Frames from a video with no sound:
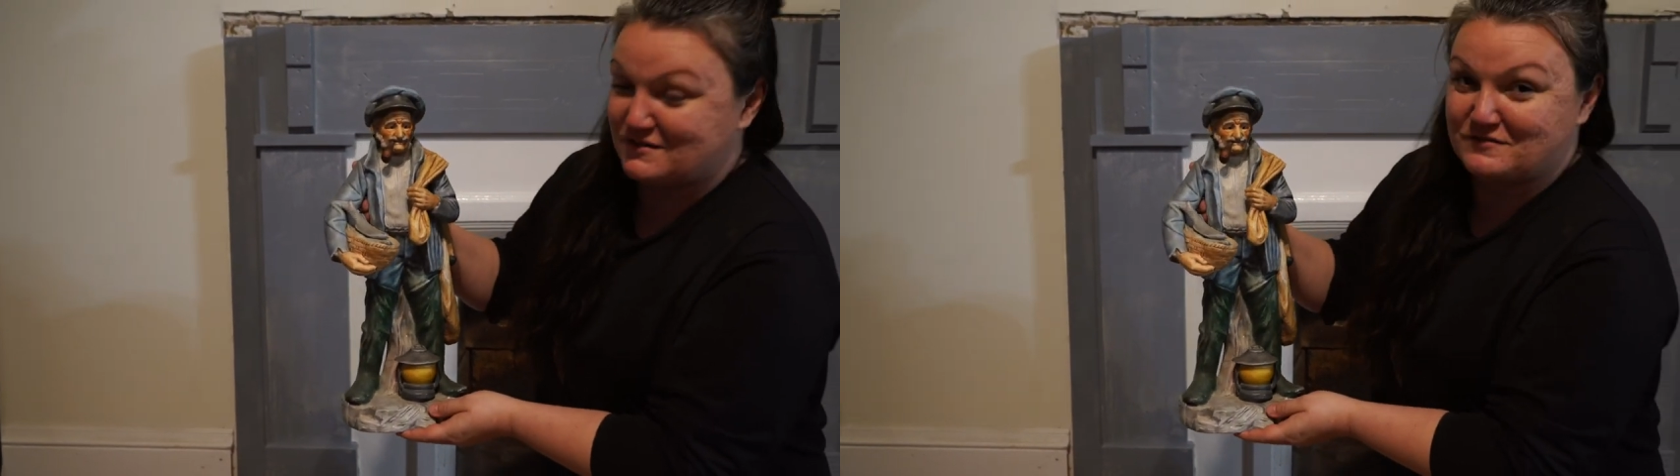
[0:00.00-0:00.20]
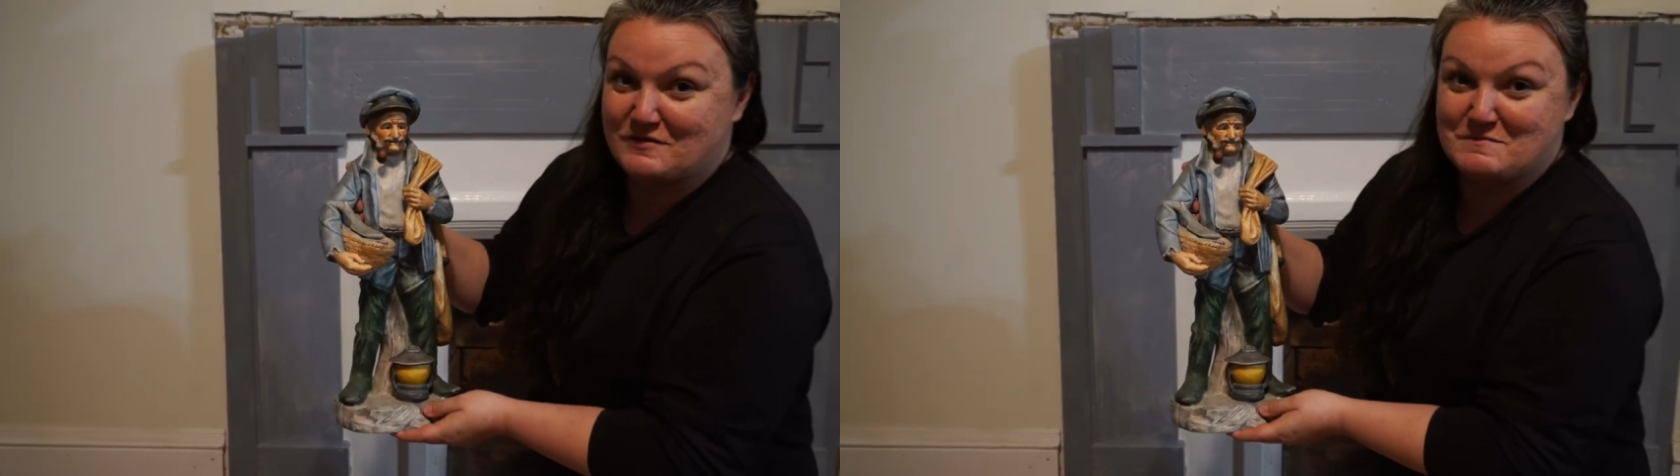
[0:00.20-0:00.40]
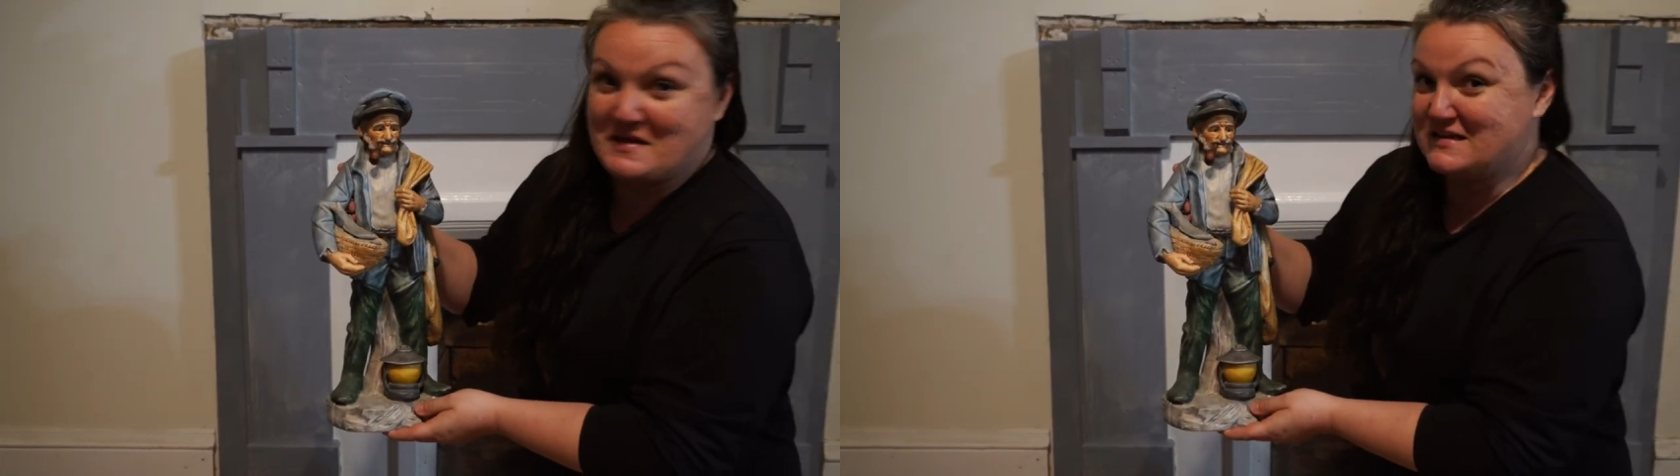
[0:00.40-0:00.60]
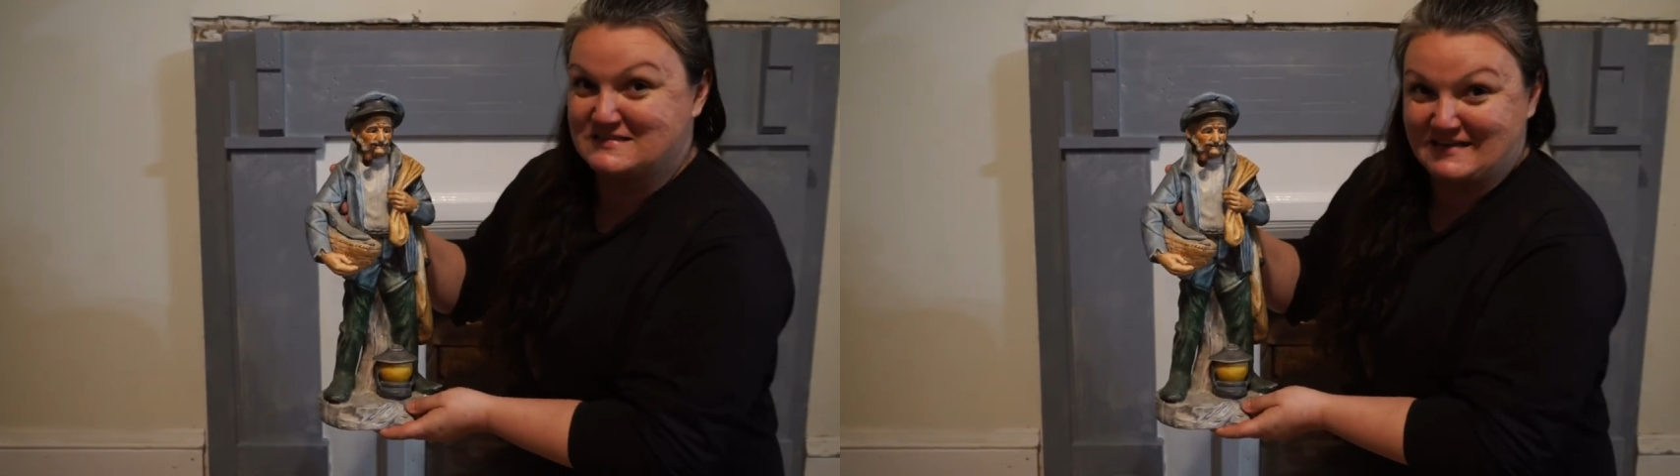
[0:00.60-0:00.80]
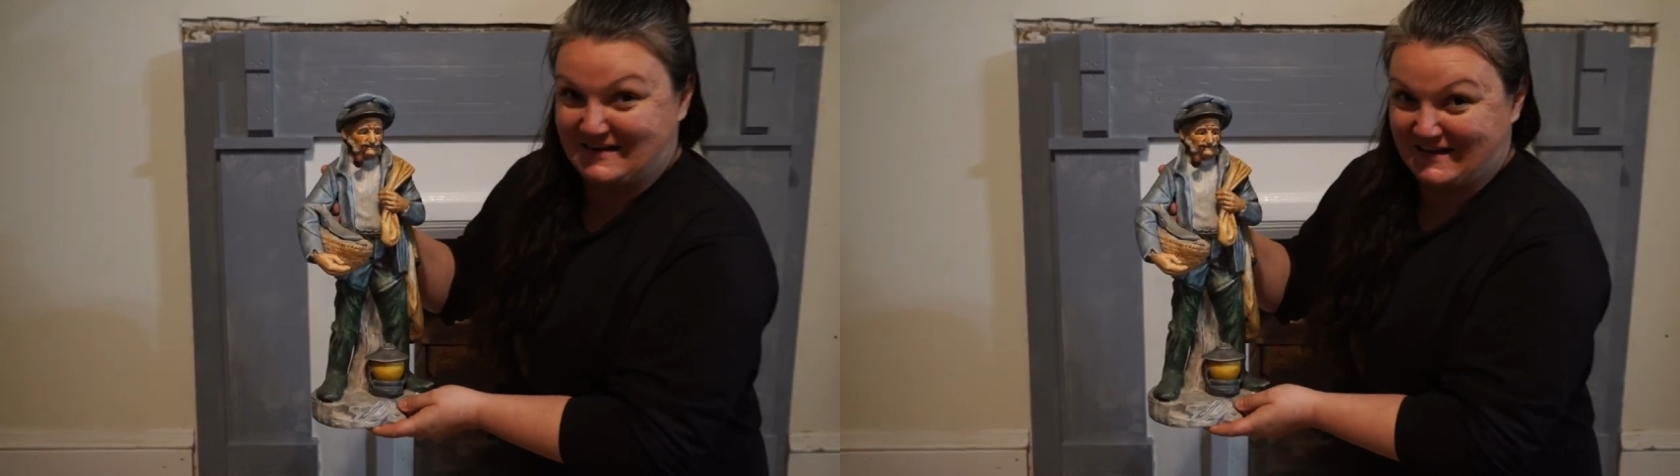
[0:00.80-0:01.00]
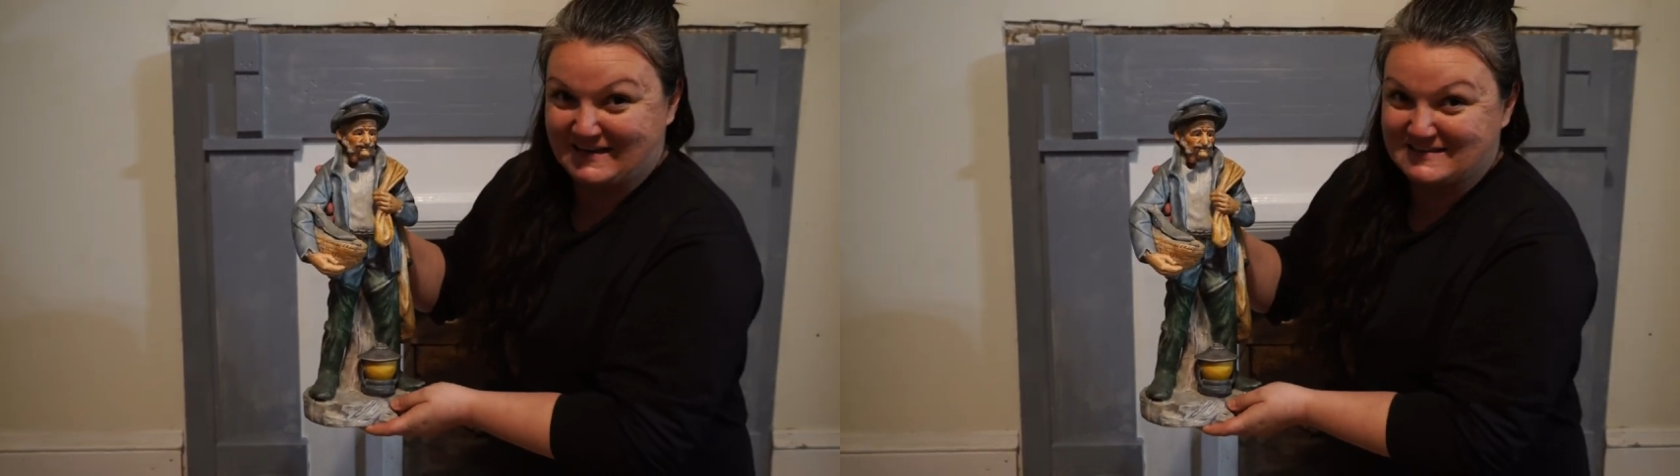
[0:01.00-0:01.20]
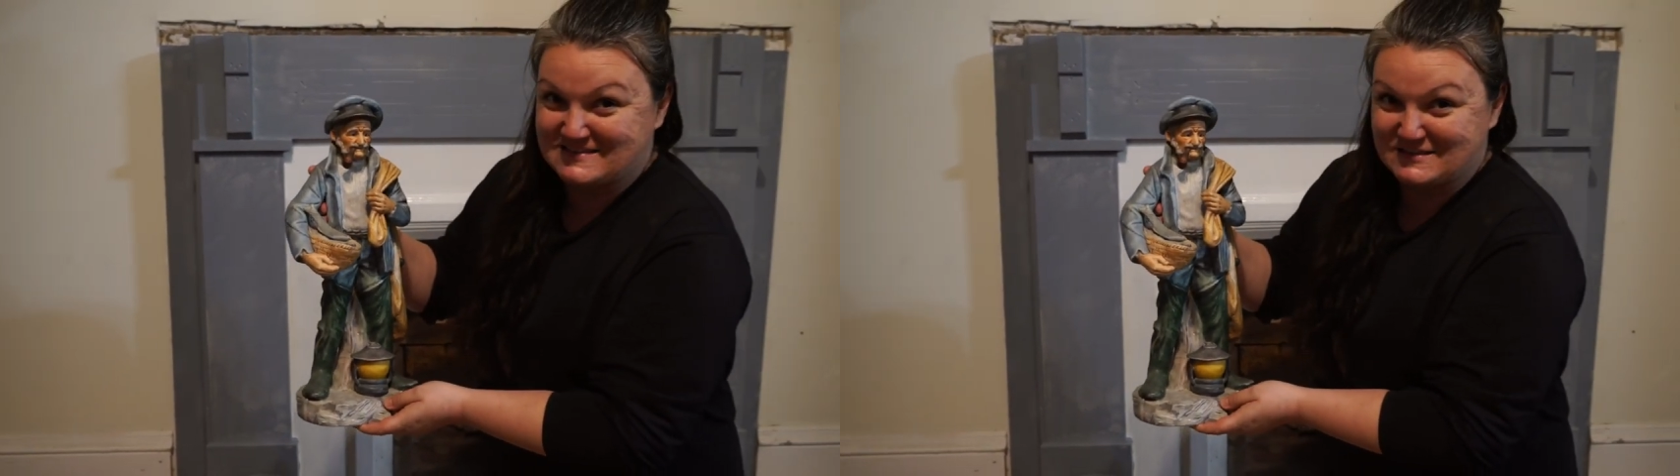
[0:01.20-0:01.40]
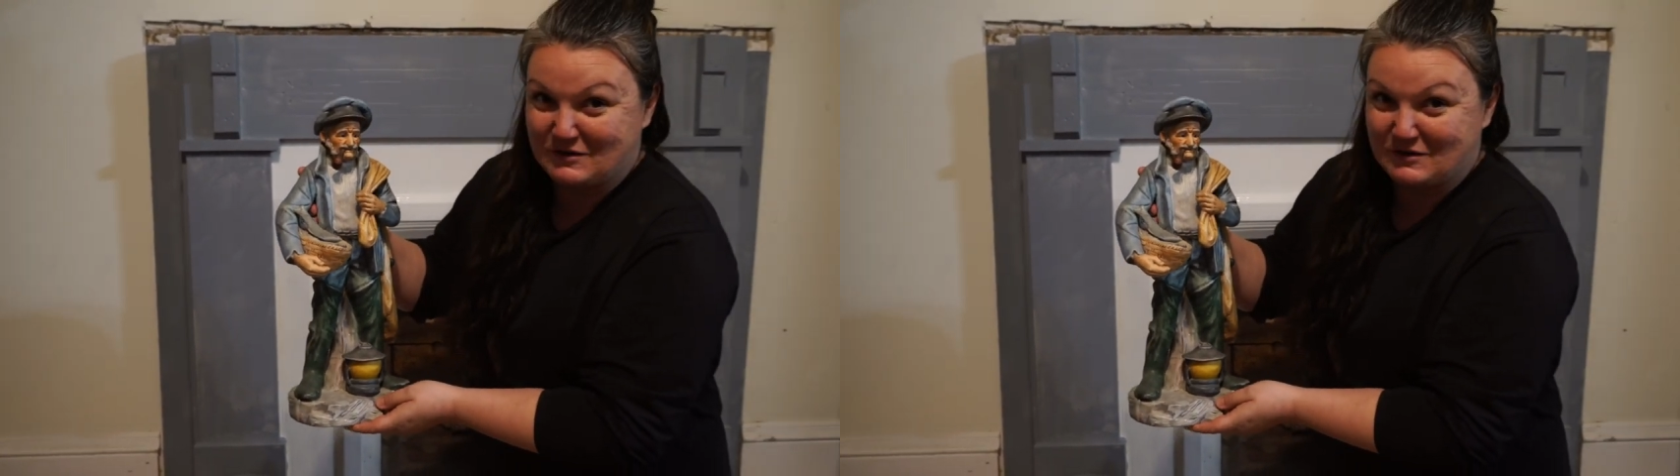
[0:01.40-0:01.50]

of amazingness.